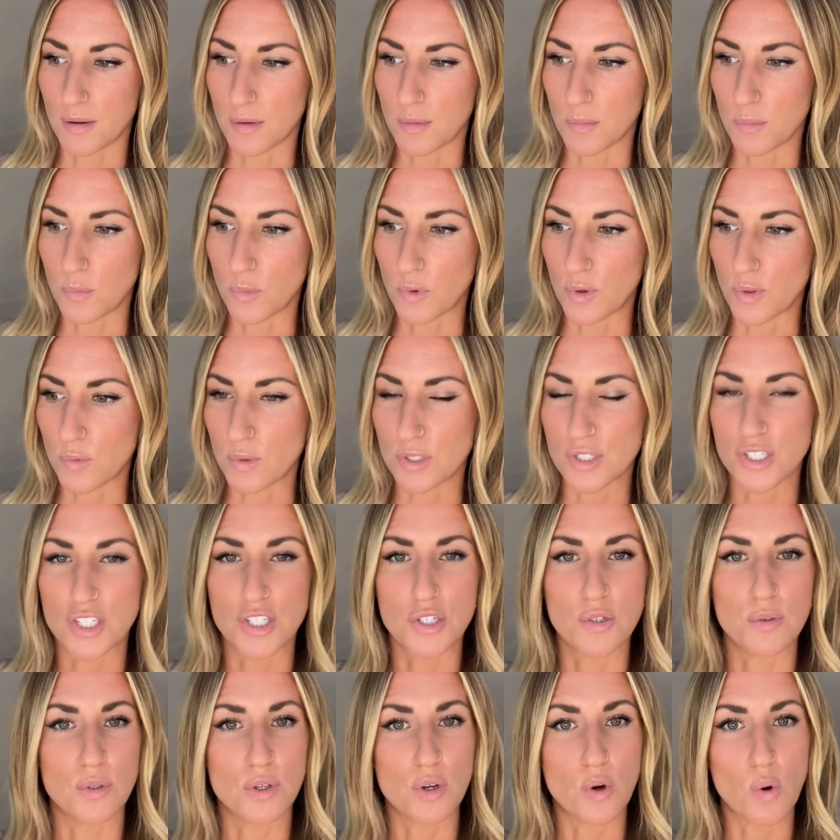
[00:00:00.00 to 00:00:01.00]
with which
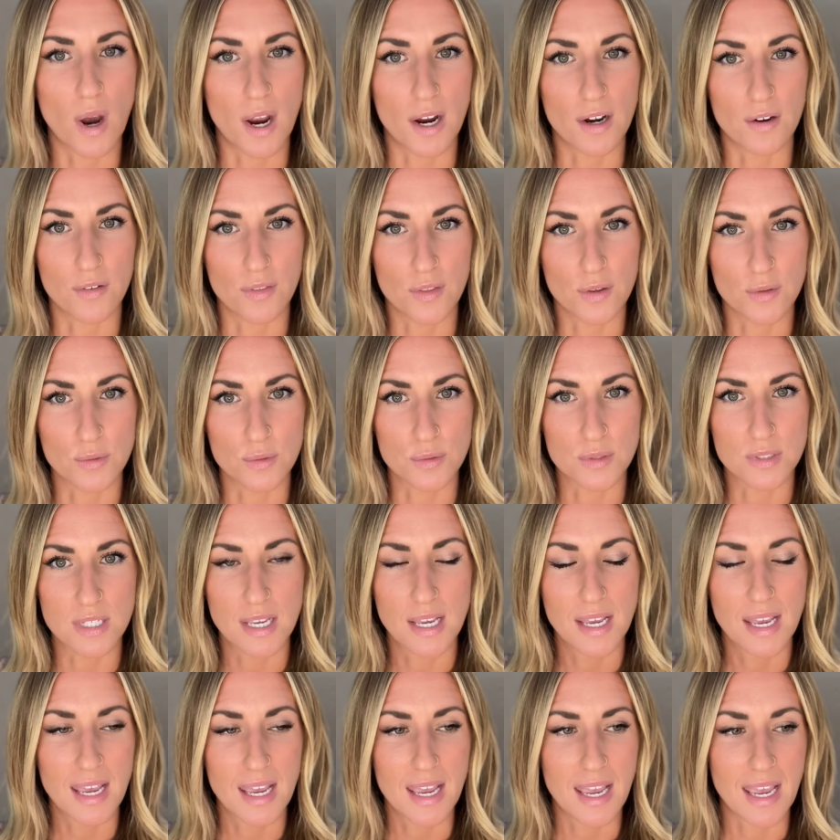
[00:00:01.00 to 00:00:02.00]
you acquire those.
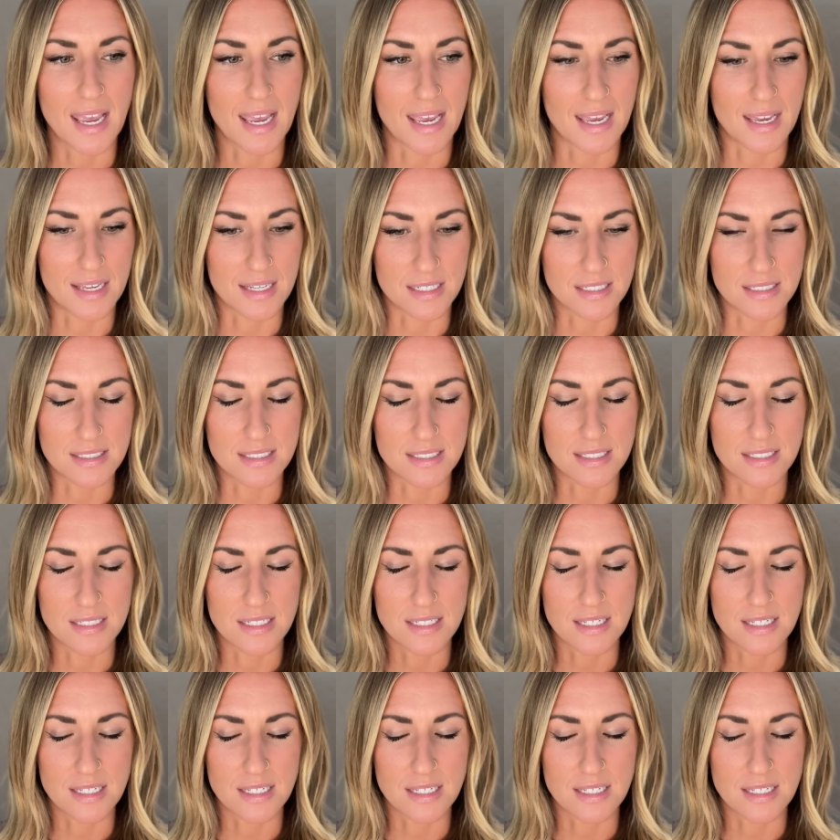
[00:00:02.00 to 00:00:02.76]
And